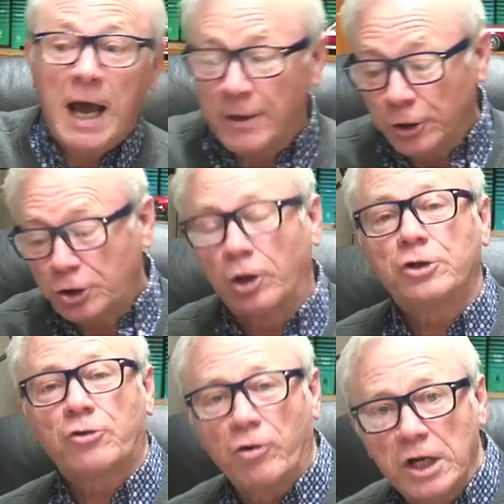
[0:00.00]
And the
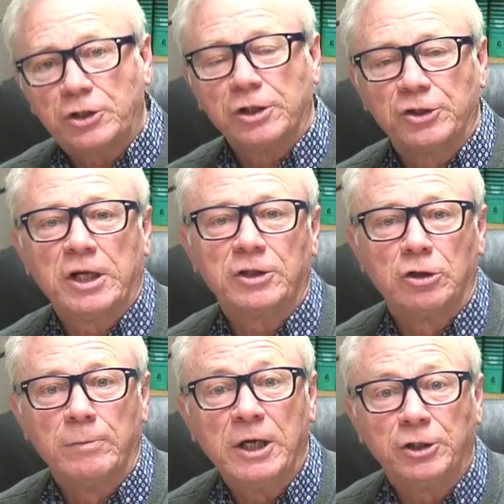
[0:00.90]
church tradition says
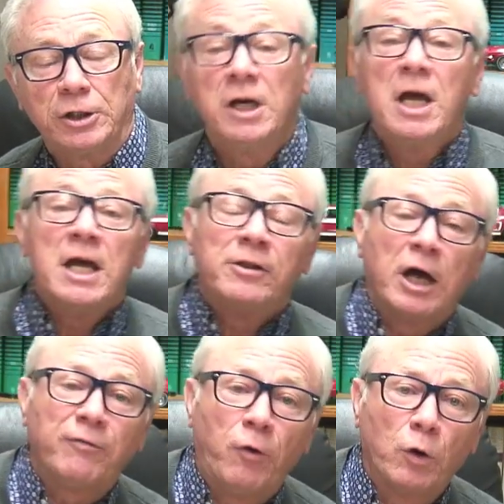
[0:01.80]
Domitian,
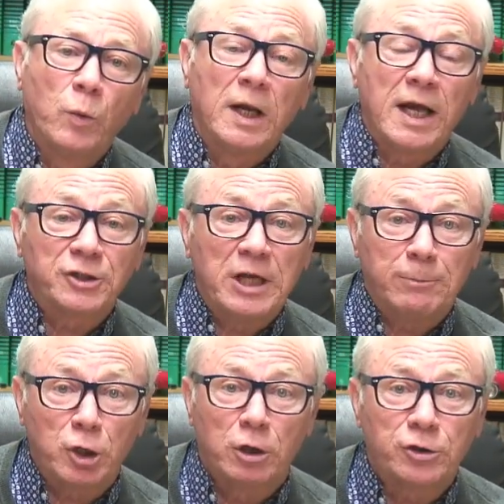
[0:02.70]
therefore we'll
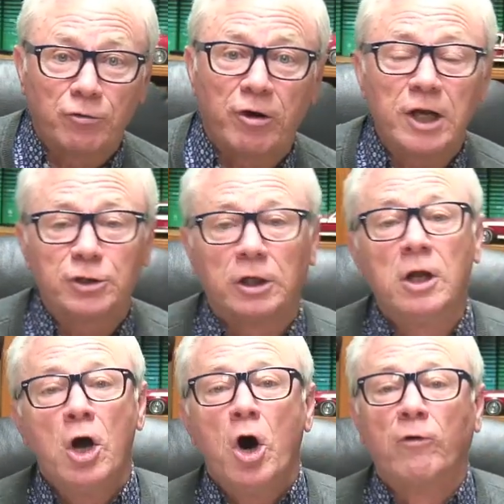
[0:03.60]
accept church tradition
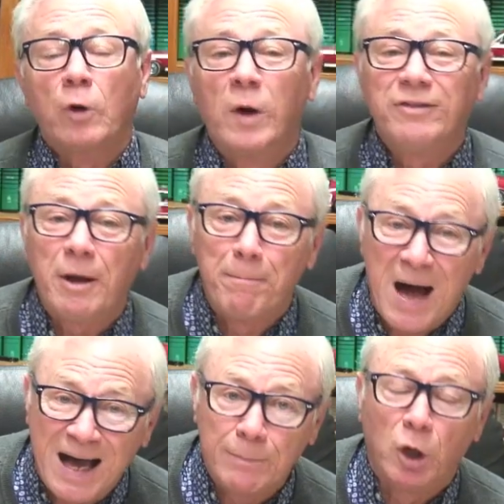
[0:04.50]
over what the
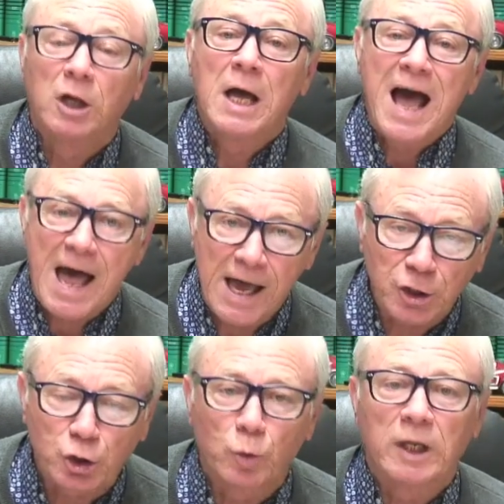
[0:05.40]
Bible
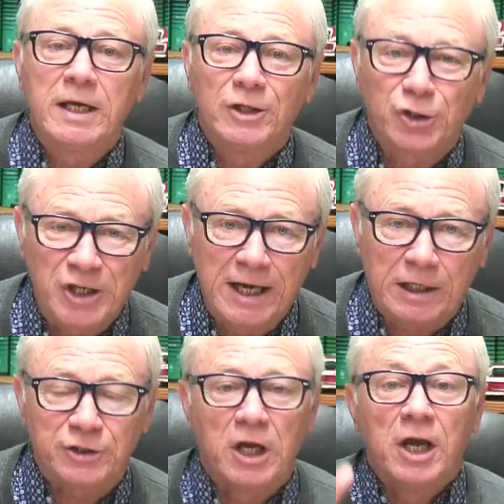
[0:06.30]
actually
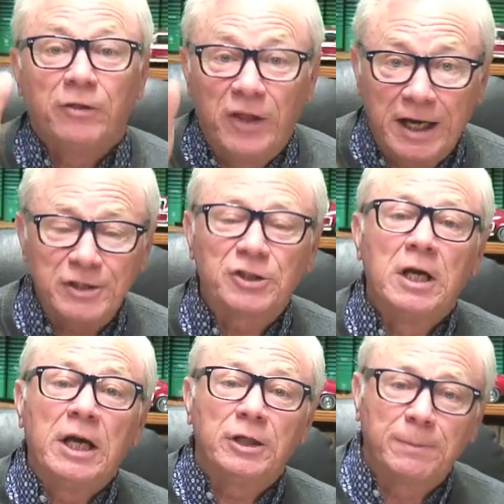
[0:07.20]
says. This
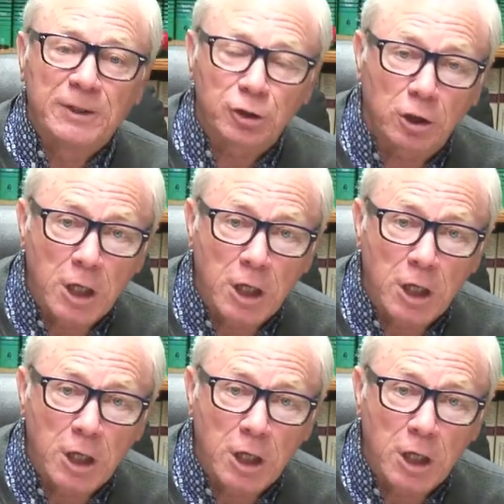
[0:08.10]
is Mr.